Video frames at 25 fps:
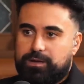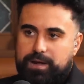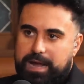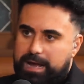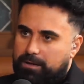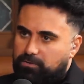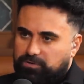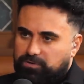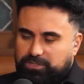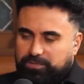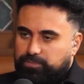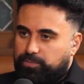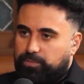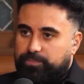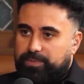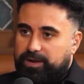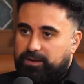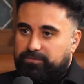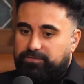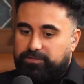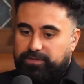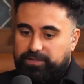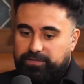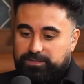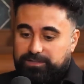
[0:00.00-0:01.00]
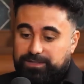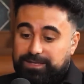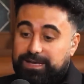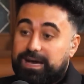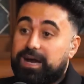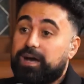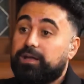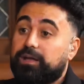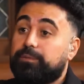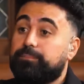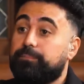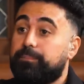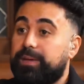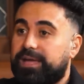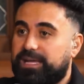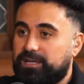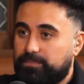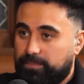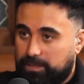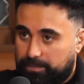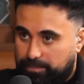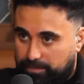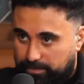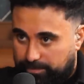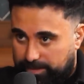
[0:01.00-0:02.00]
I wasn't prepared for this. God made
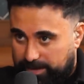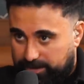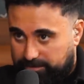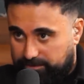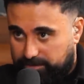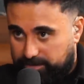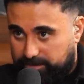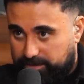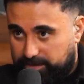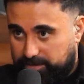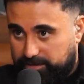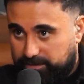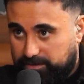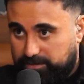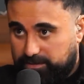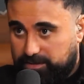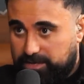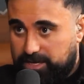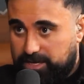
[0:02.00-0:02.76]
me prepared for this.